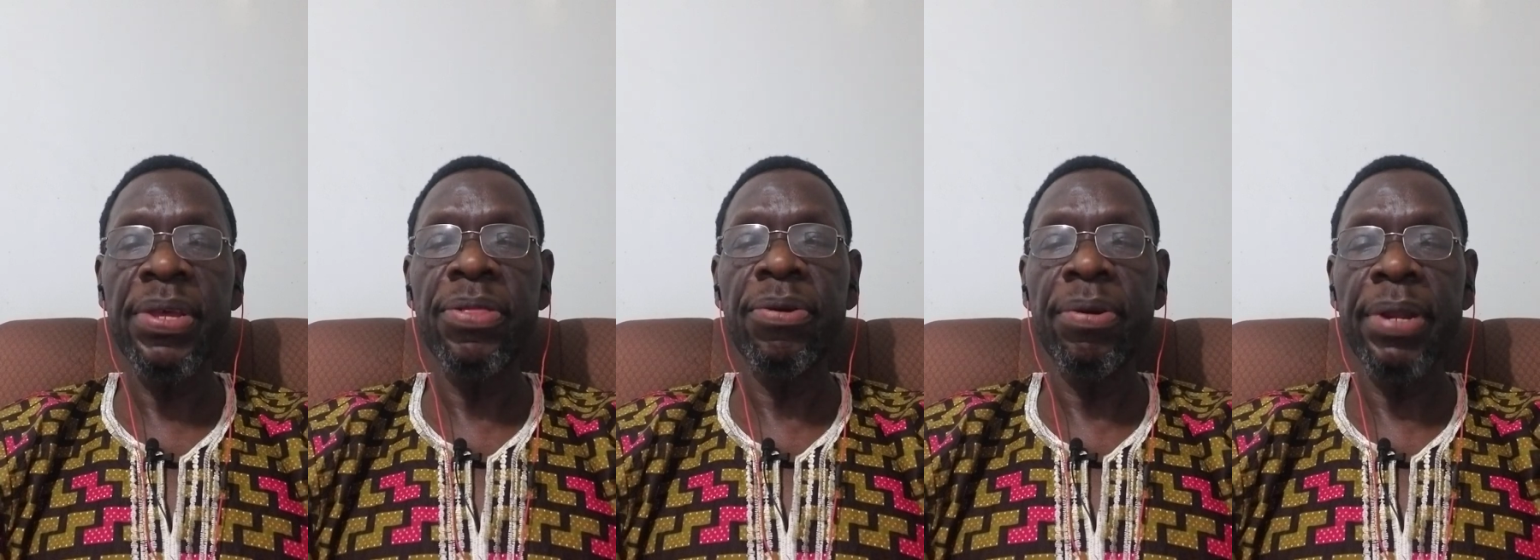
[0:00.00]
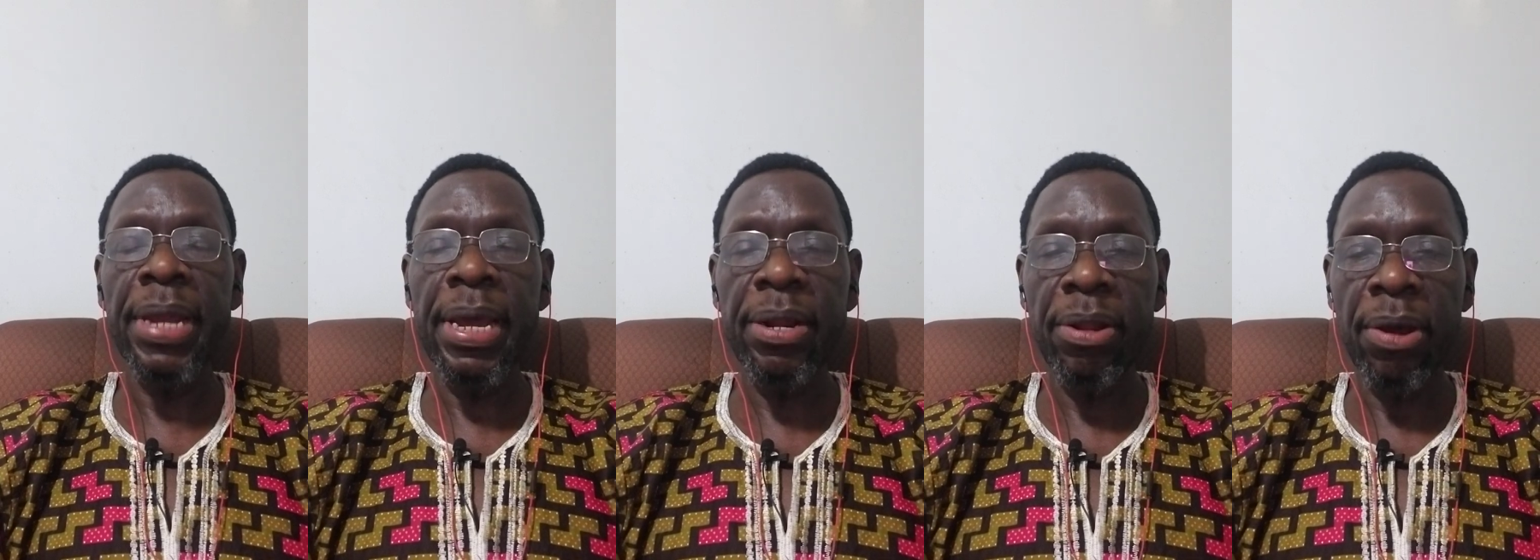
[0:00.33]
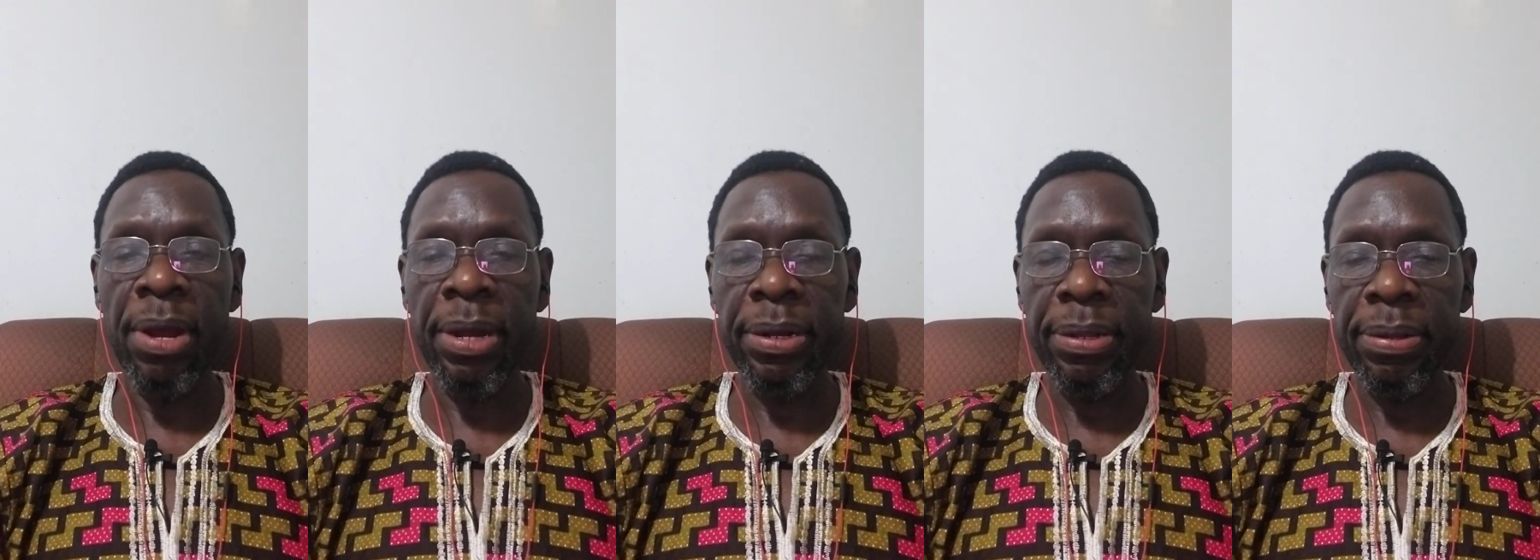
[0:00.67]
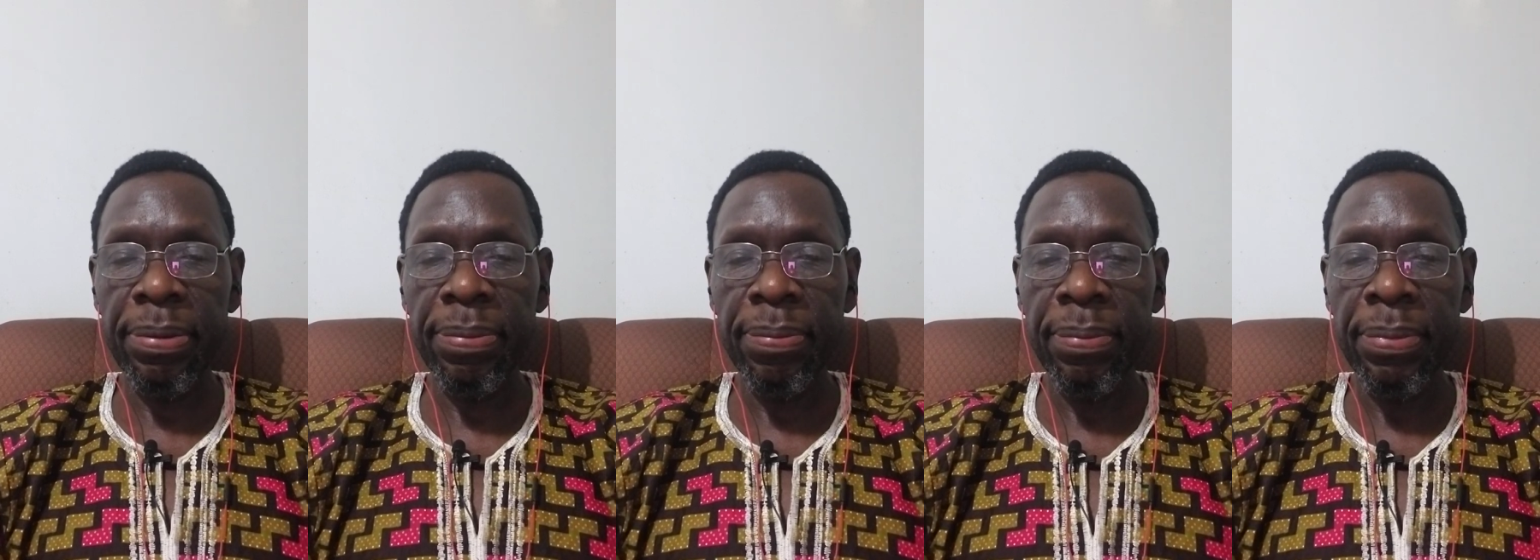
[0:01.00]
they're landlocked,
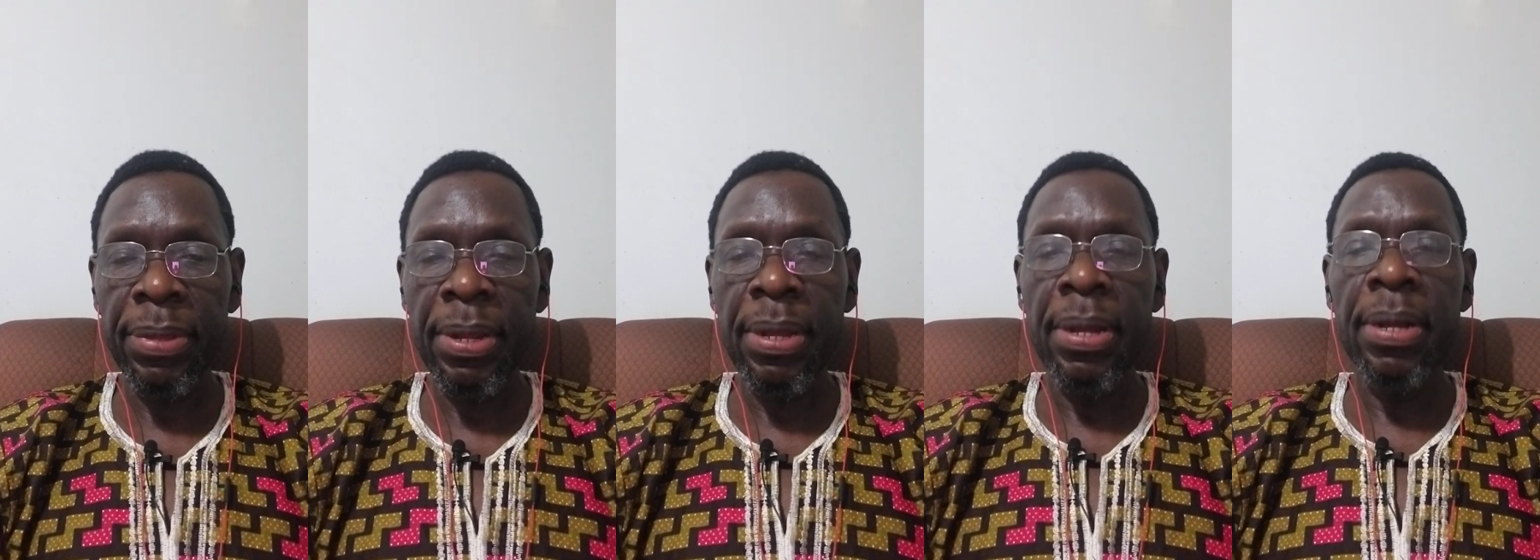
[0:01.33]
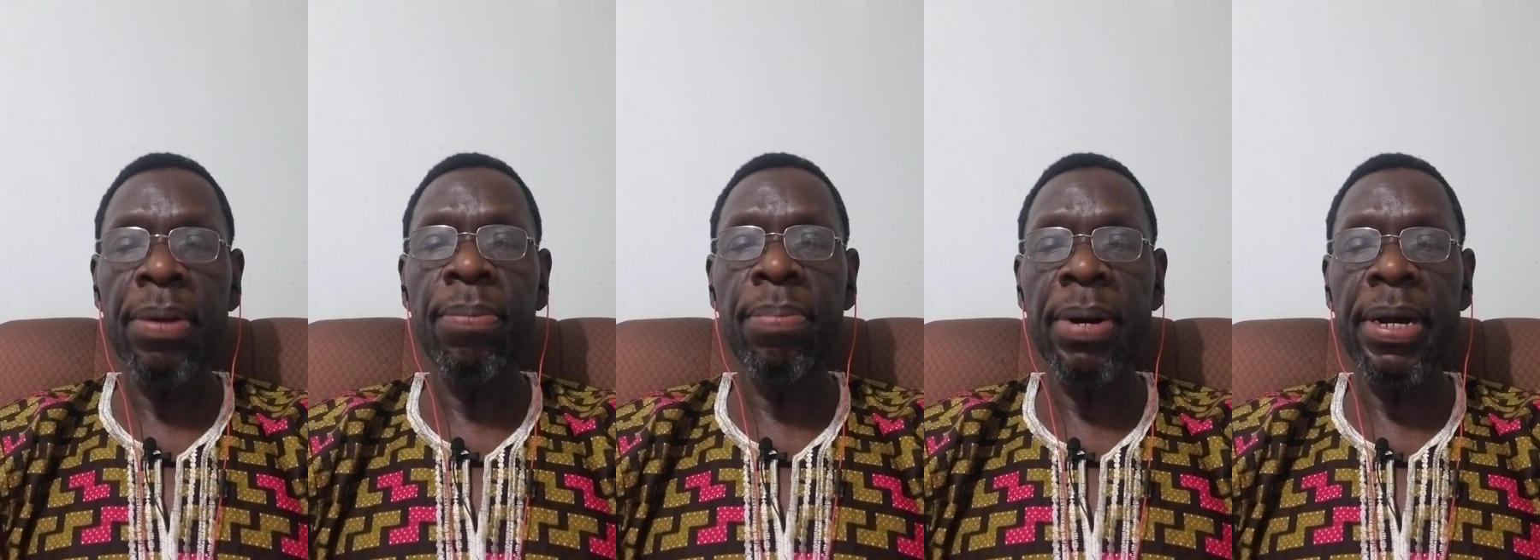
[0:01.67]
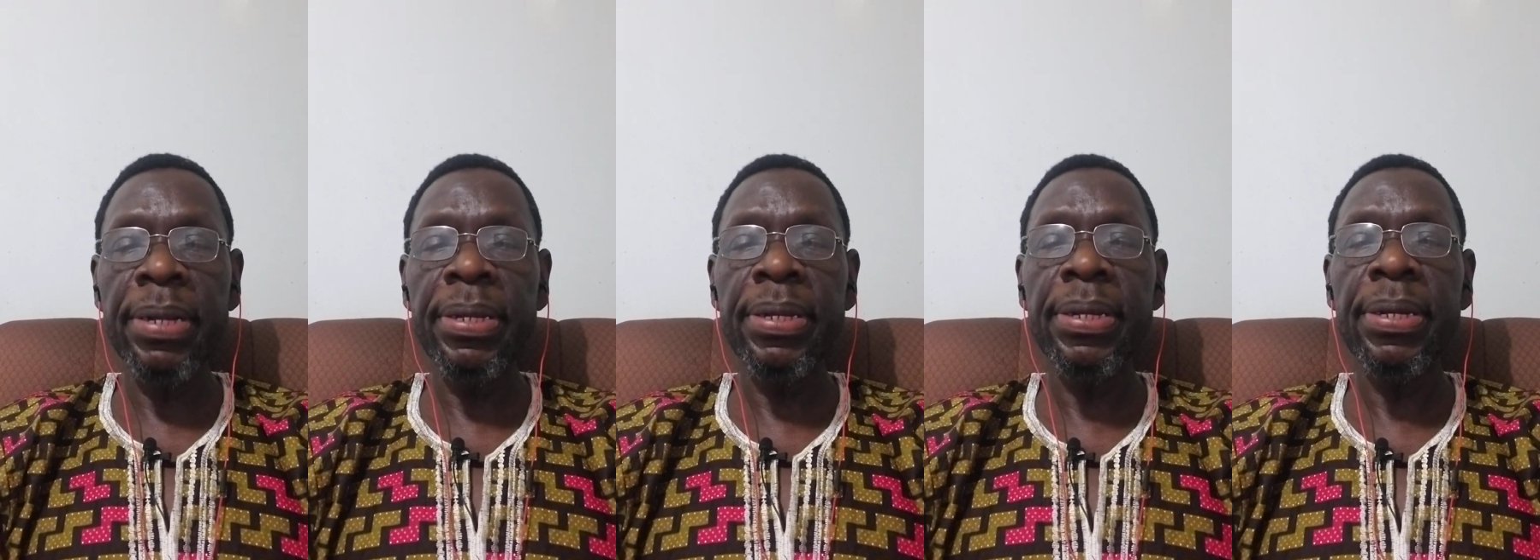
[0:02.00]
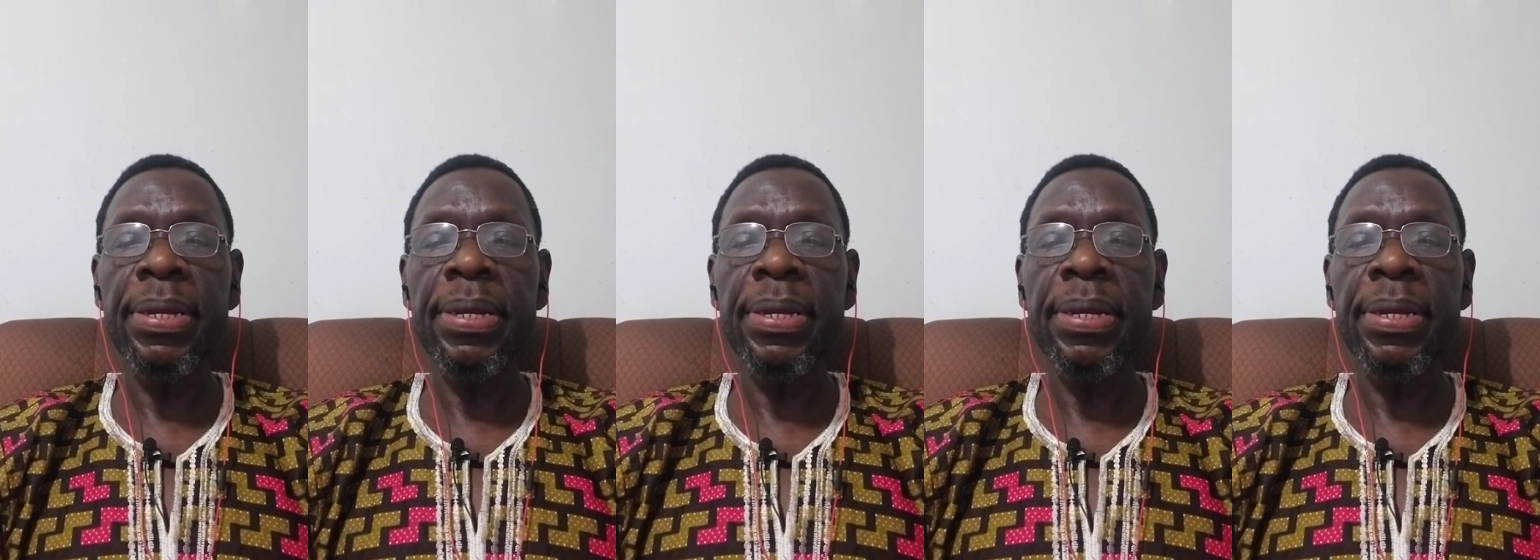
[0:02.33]
but